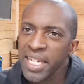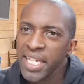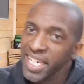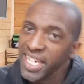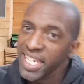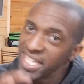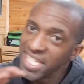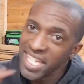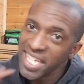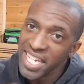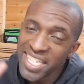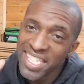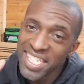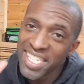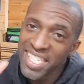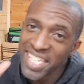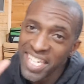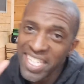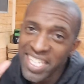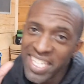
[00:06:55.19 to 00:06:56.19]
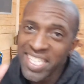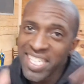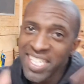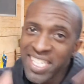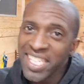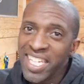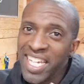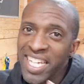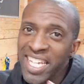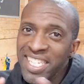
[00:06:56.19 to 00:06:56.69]

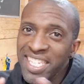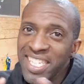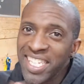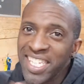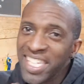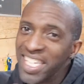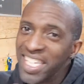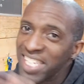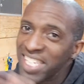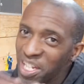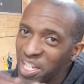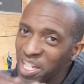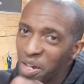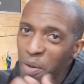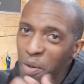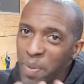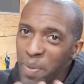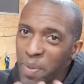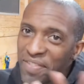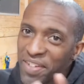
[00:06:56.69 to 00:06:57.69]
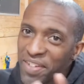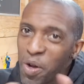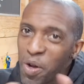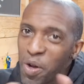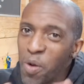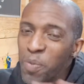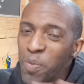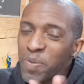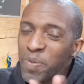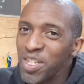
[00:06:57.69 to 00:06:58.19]
it's a little bit of a
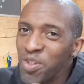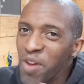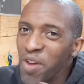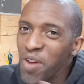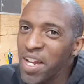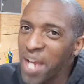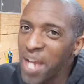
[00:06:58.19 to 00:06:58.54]
hoopty truck.